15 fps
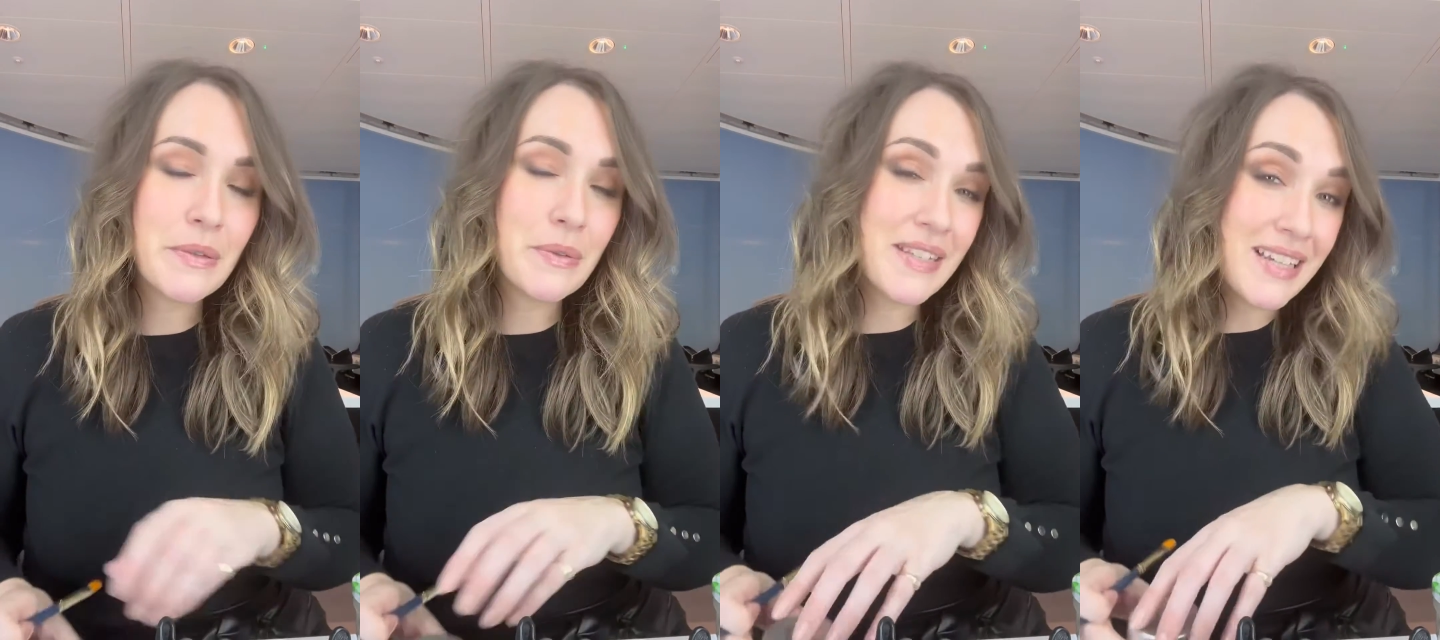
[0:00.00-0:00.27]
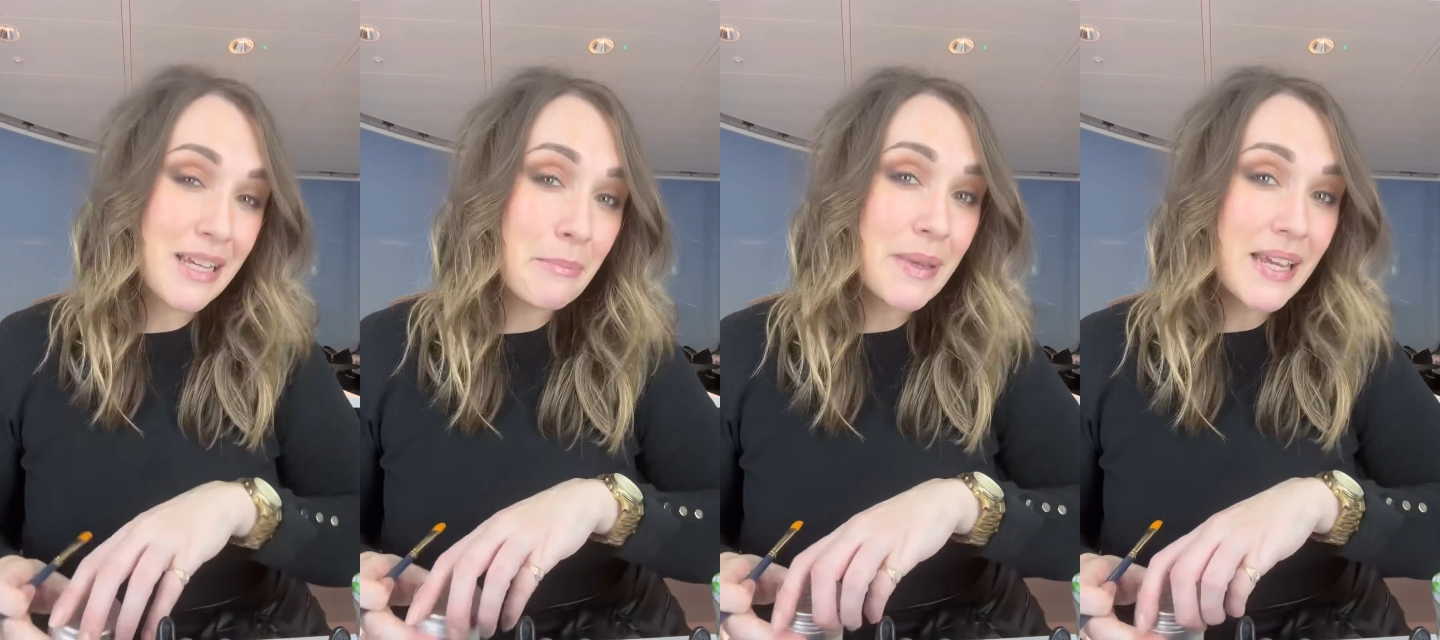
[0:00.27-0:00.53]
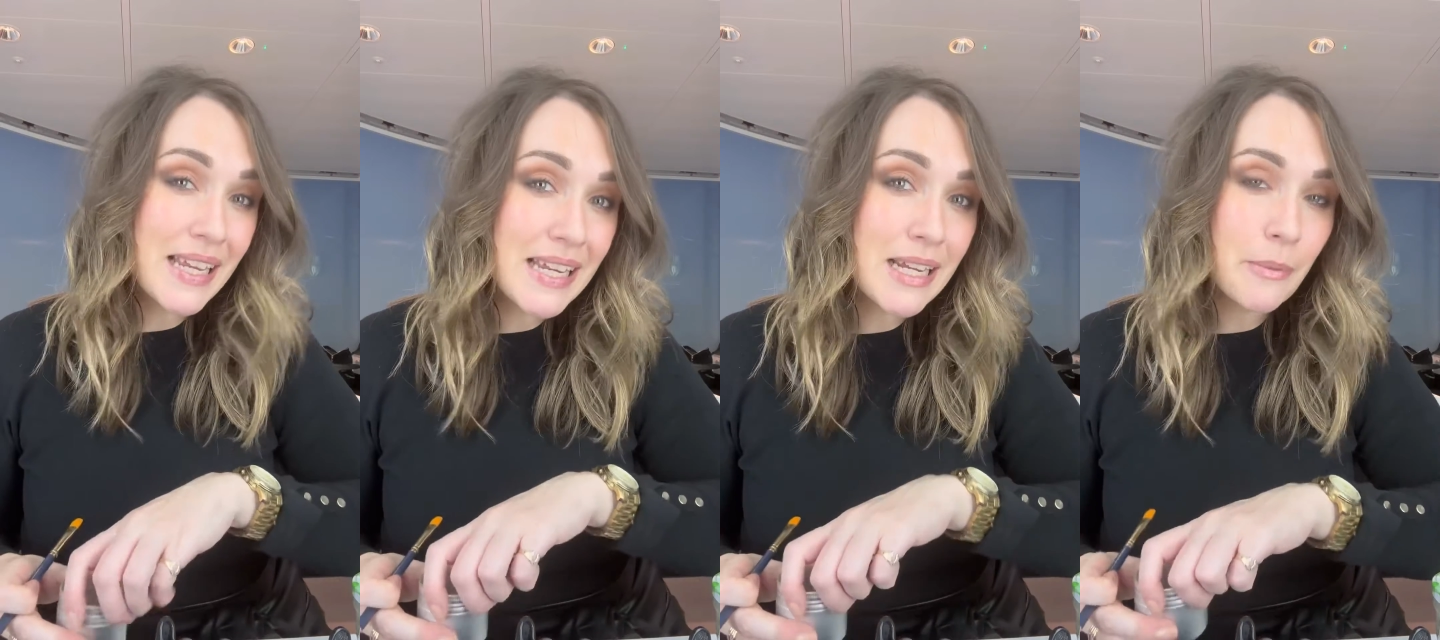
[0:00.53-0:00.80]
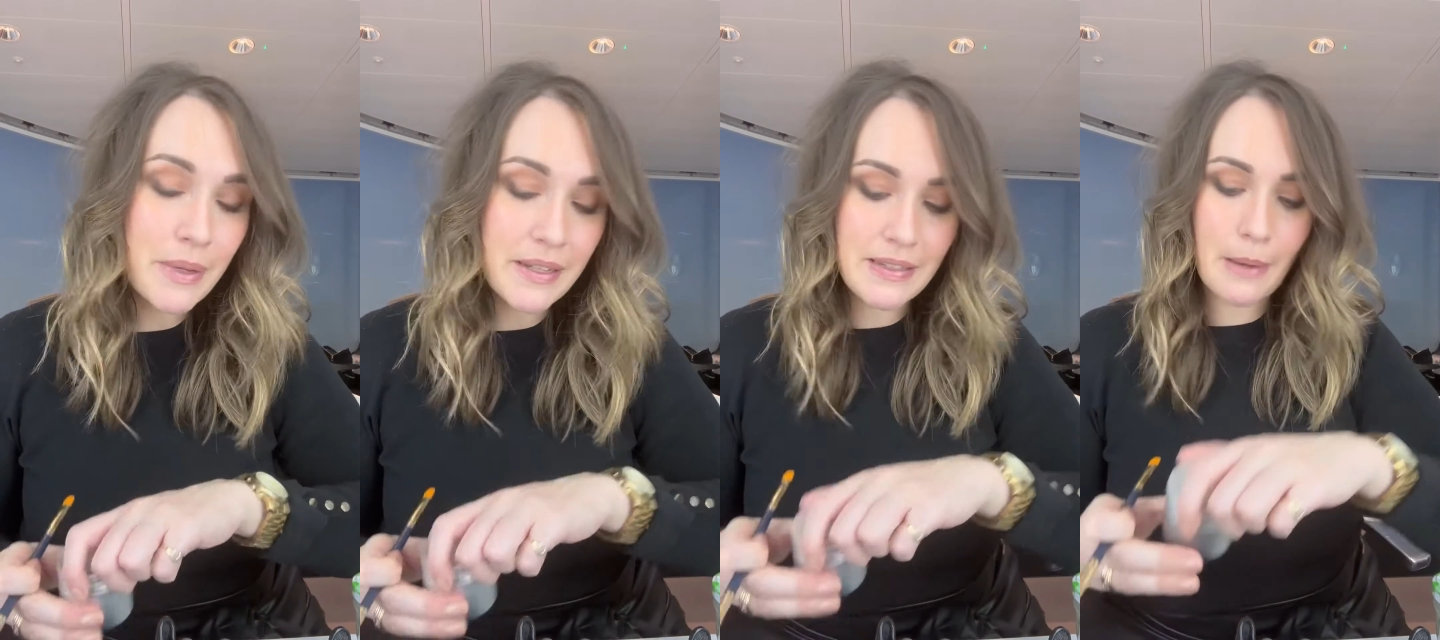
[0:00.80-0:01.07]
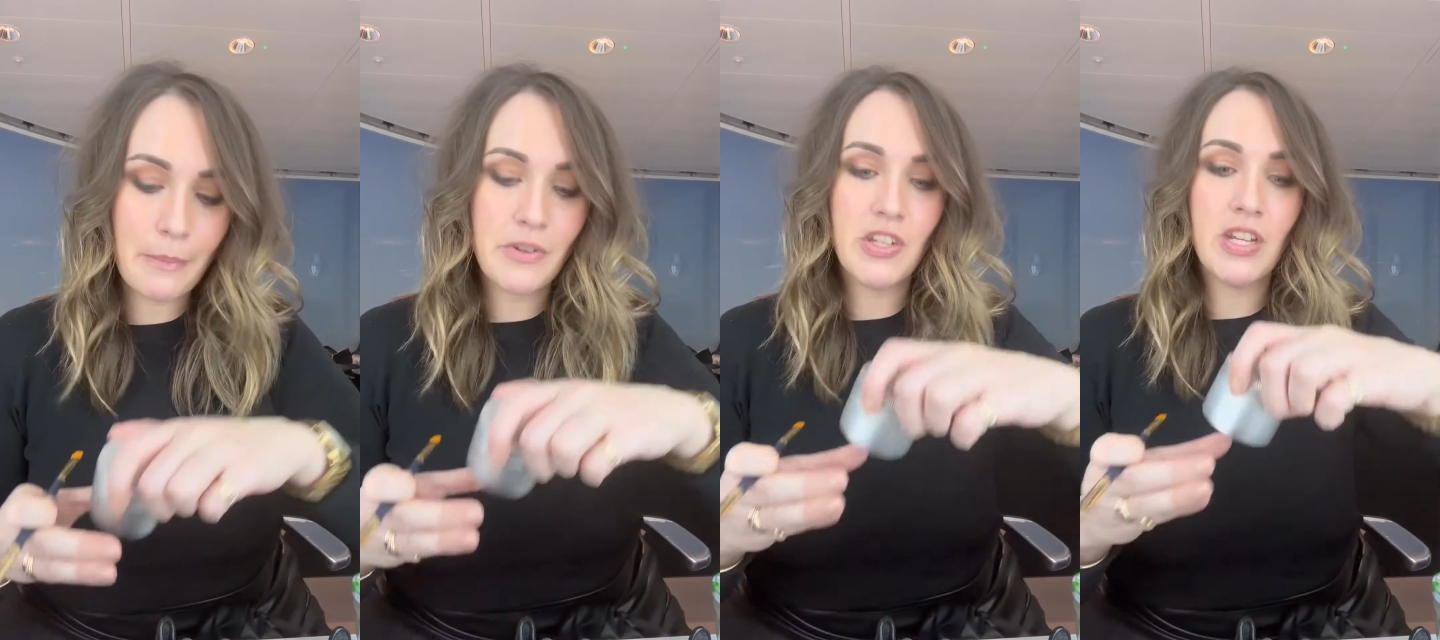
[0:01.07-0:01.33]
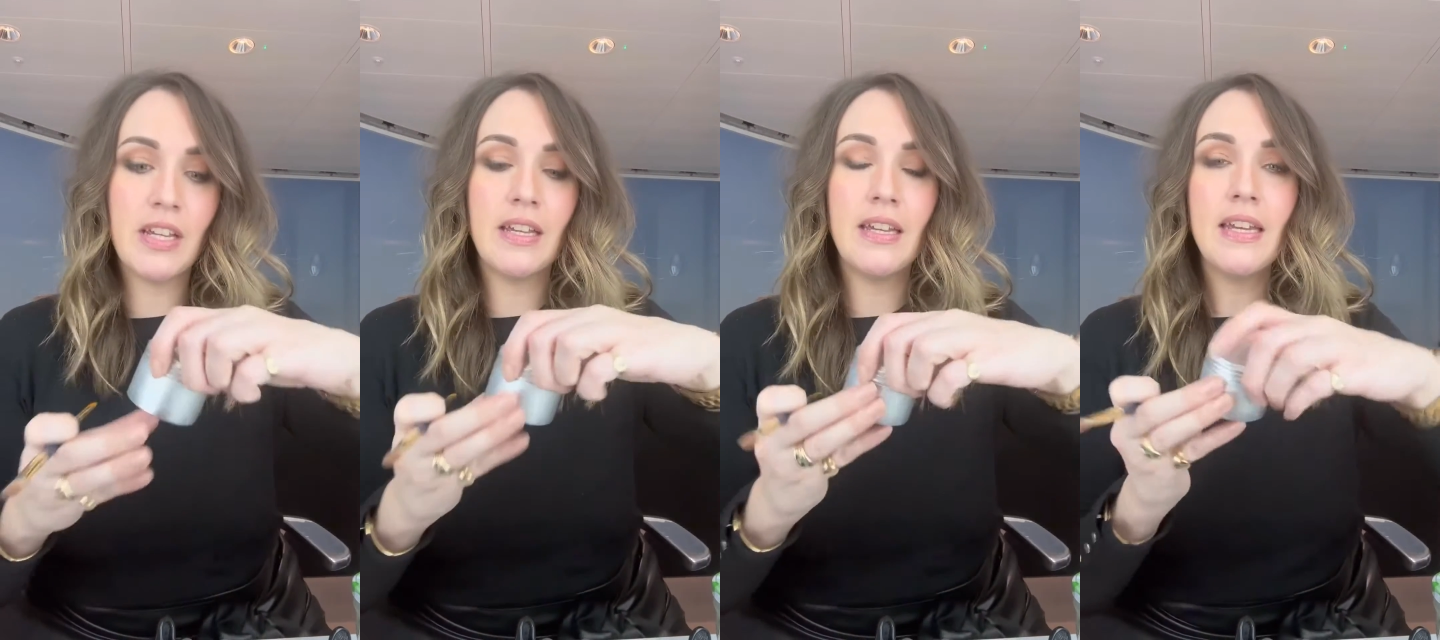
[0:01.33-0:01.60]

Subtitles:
it can be a little bit damaging.